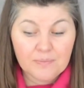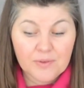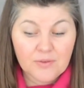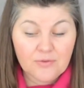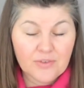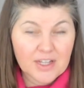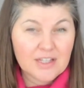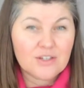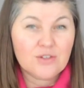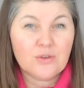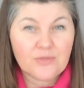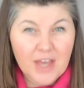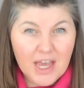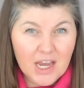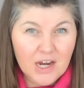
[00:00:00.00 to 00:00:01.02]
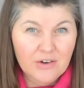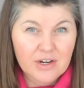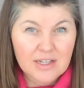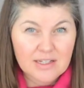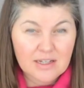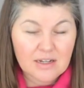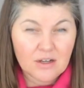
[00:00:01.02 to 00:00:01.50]
fenced off
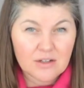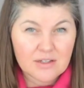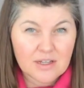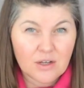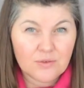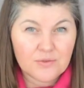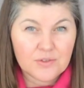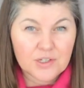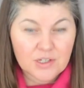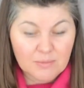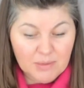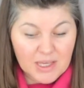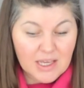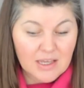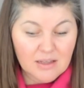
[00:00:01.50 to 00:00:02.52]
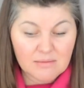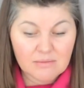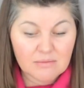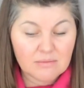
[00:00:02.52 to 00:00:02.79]
areas in ourselves to be